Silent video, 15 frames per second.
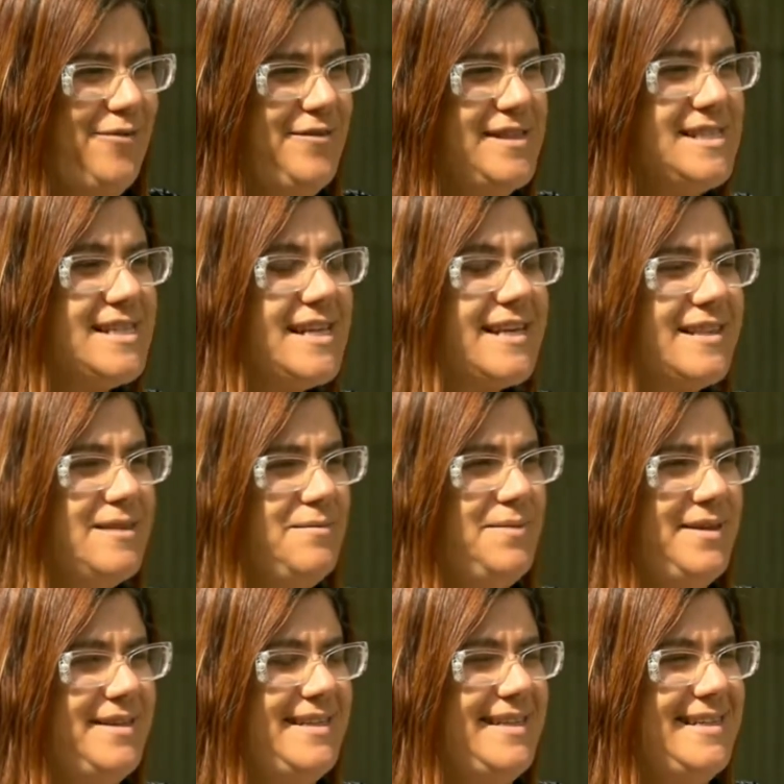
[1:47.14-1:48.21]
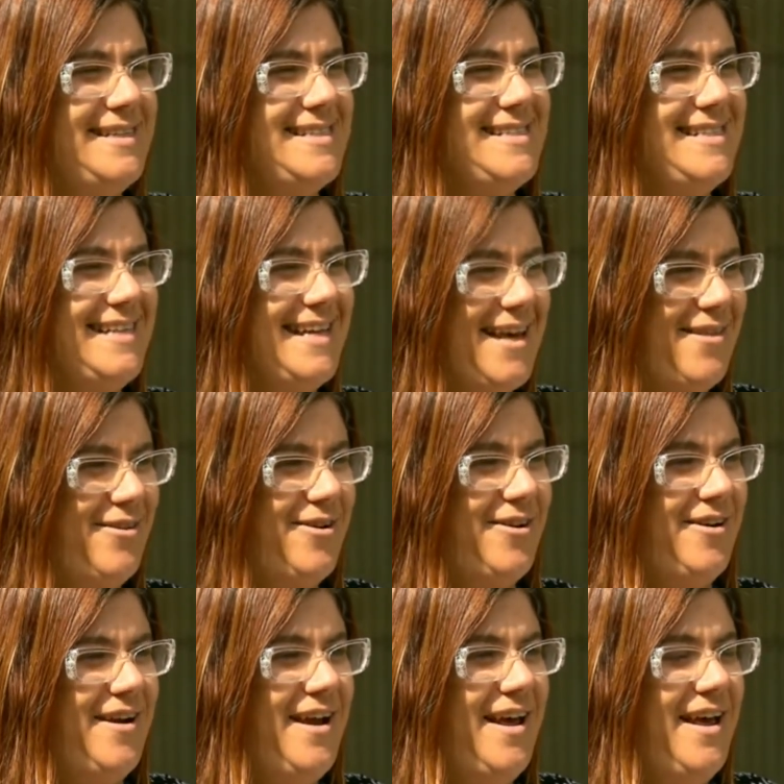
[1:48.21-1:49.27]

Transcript: visiting the buildings together,